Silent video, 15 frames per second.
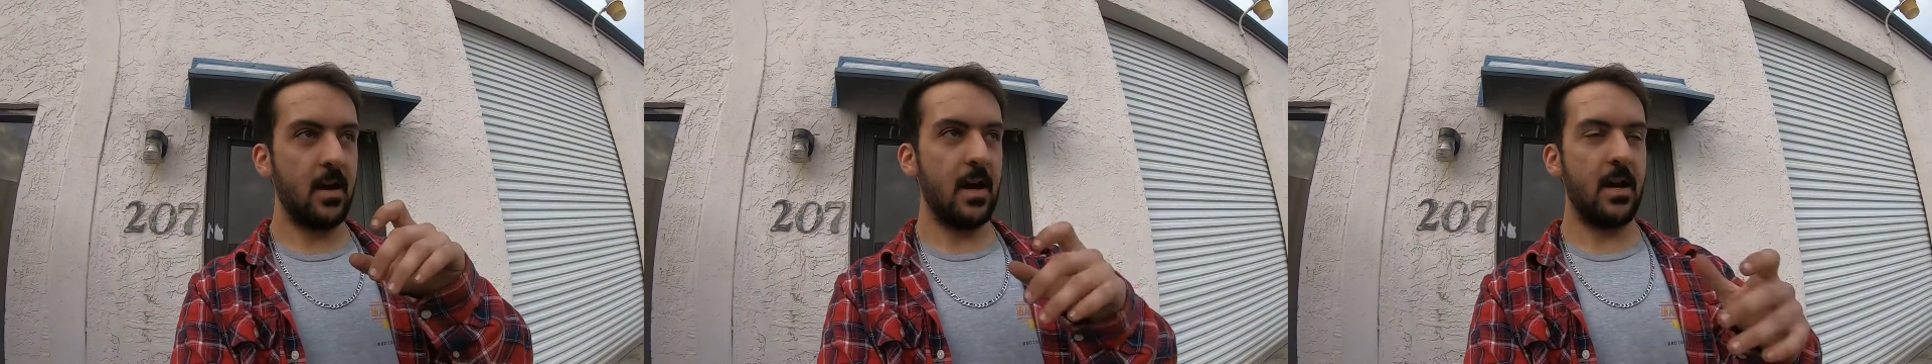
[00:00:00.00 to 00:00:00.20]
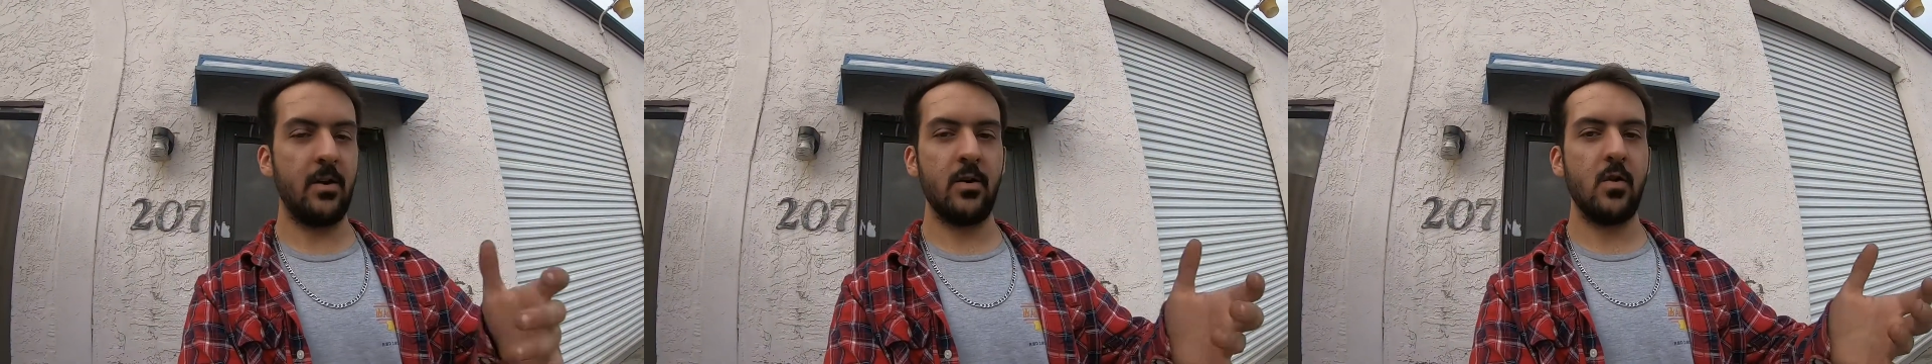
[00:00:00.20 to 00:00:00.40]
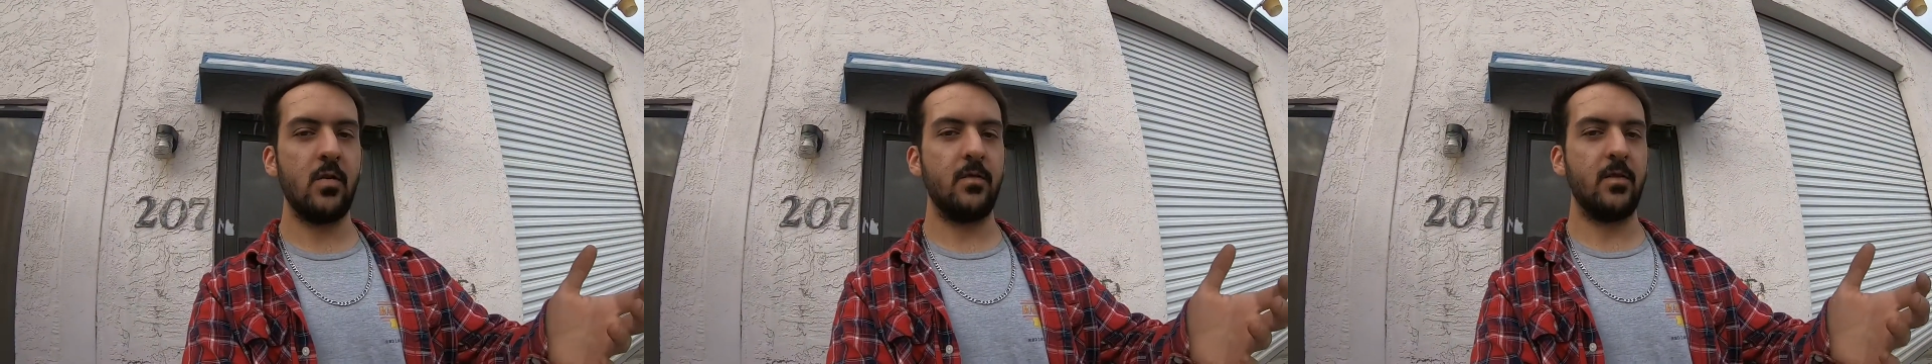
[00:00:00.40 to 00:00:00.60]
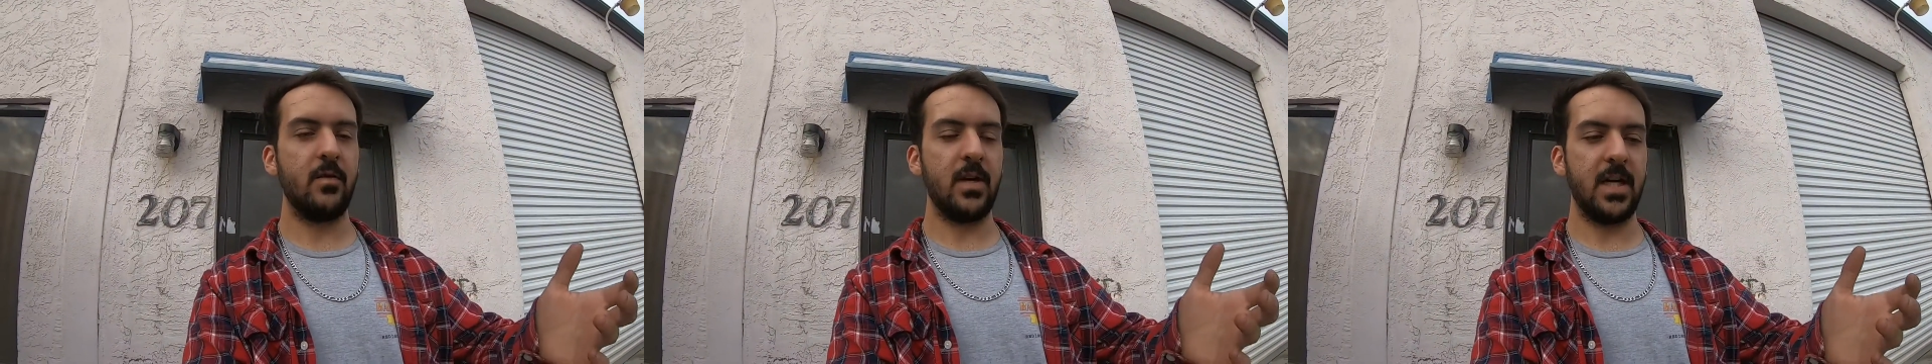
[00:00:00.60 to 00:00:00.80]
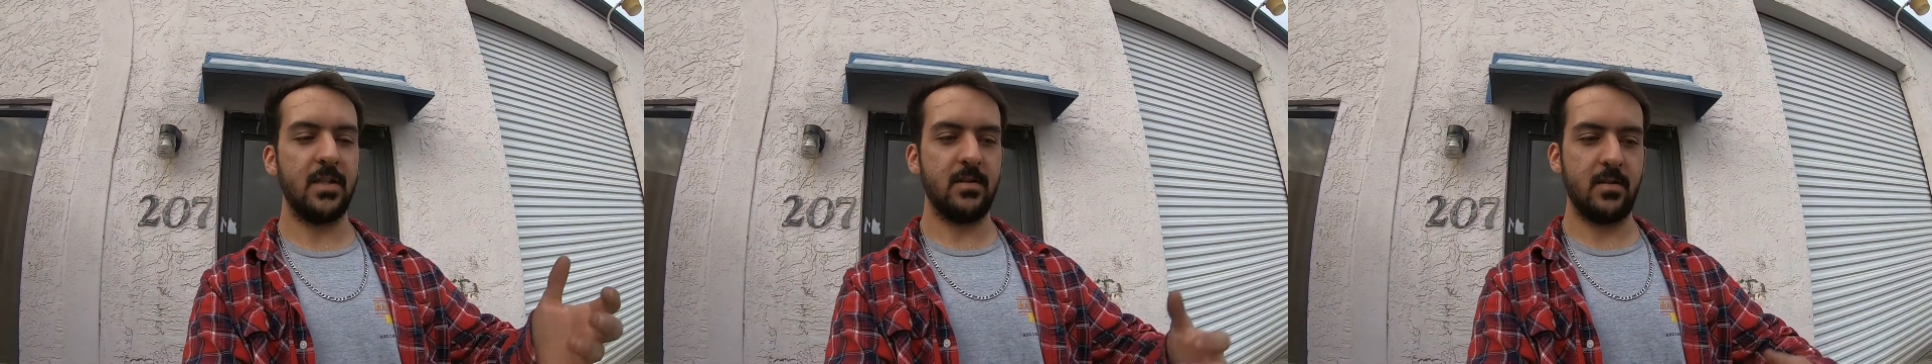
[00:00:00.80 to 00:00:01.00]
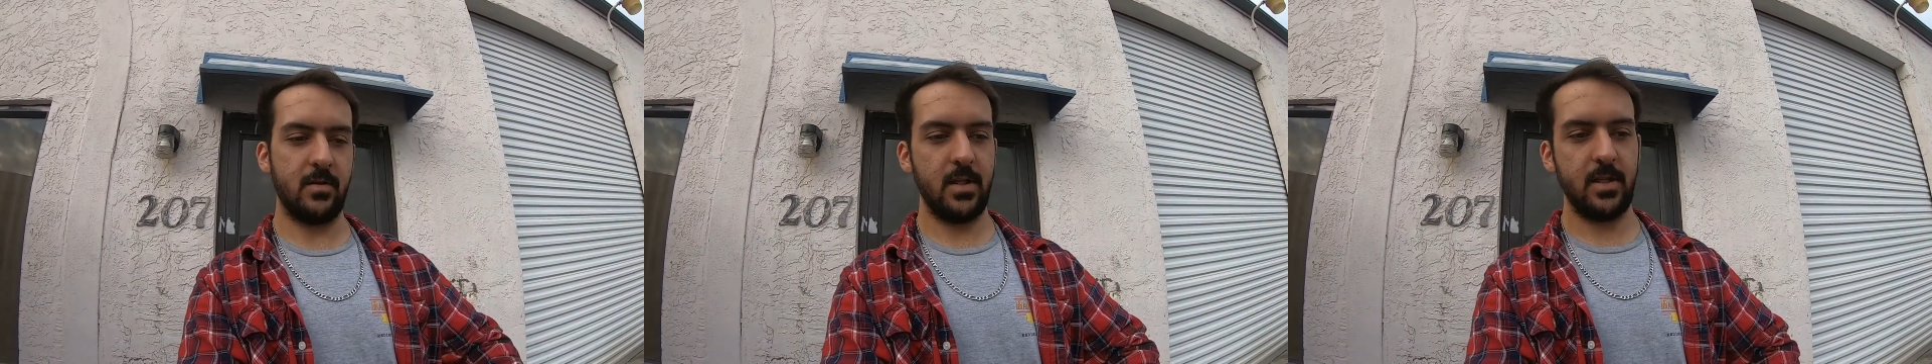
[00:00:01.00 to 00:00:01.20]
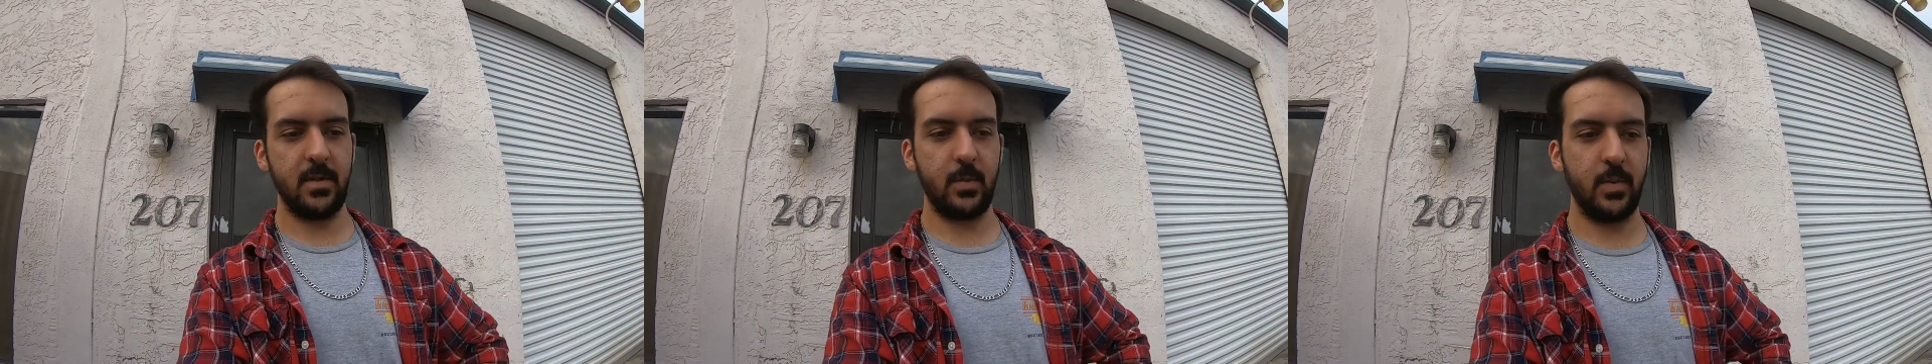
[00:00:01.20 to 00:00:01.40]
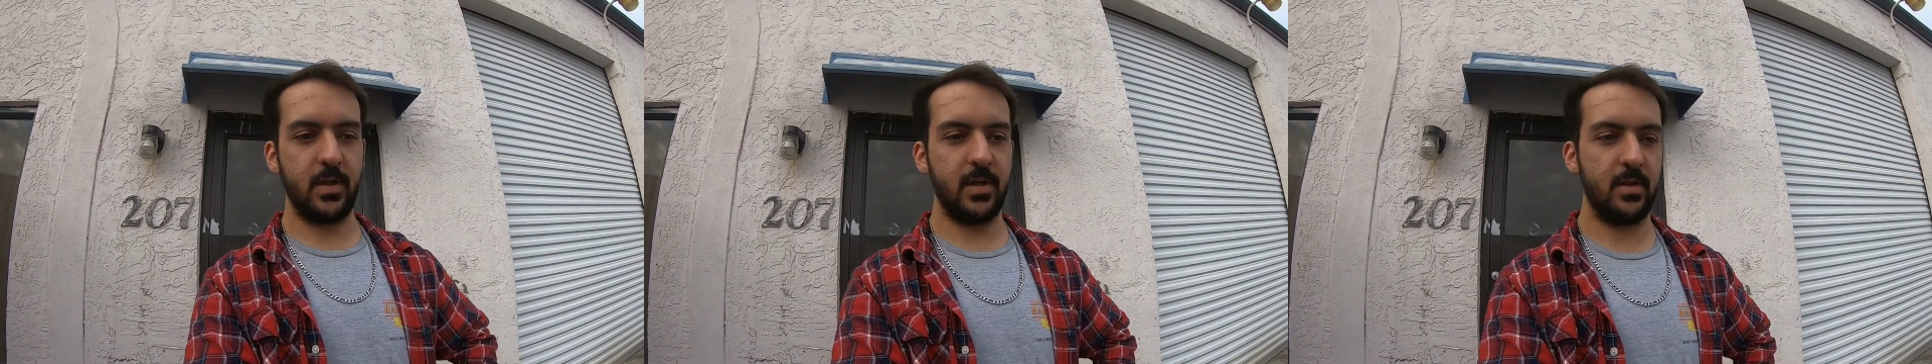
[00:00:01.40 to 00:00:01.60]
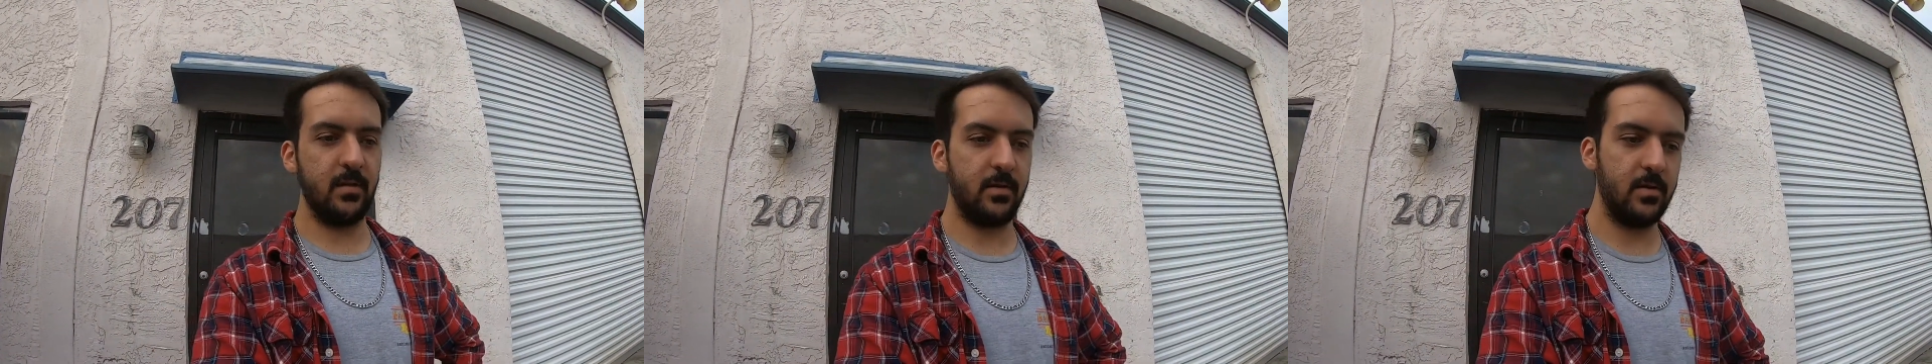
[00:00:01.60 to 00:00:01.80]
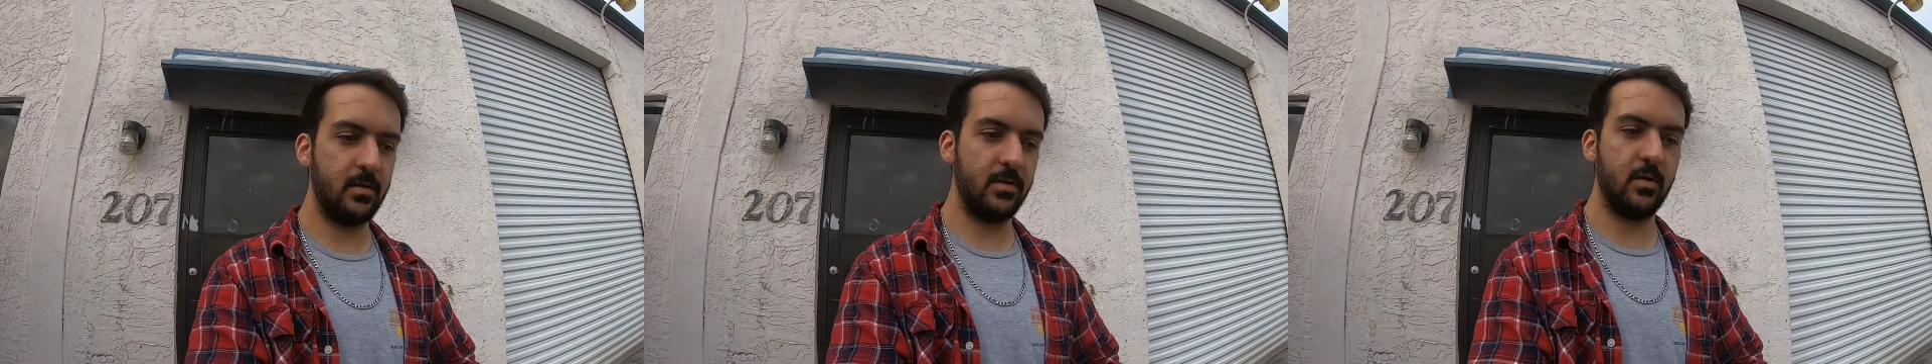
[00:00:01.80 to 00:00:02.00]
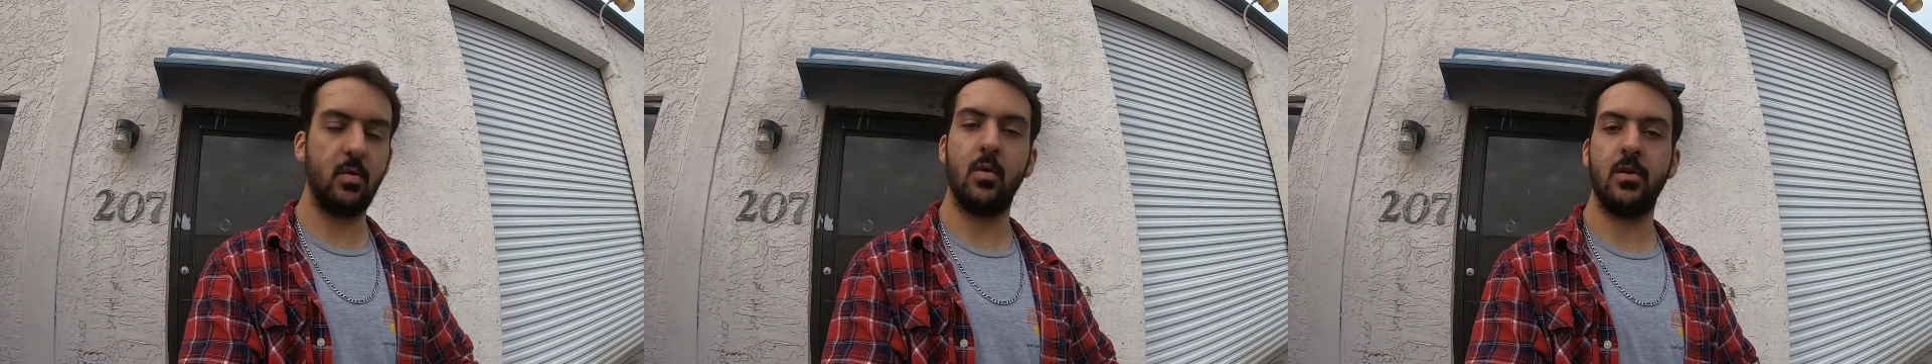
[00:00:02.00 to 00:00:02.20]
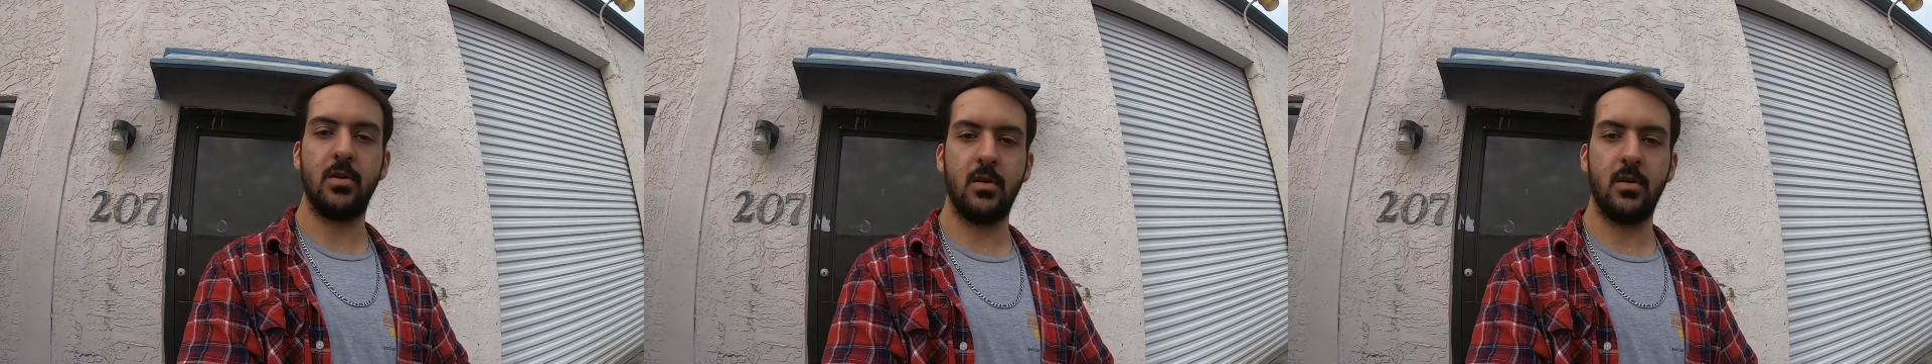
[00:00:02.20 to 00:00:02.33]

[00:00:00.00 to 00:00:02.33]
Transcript: I don't know if you guys know this, but there's a core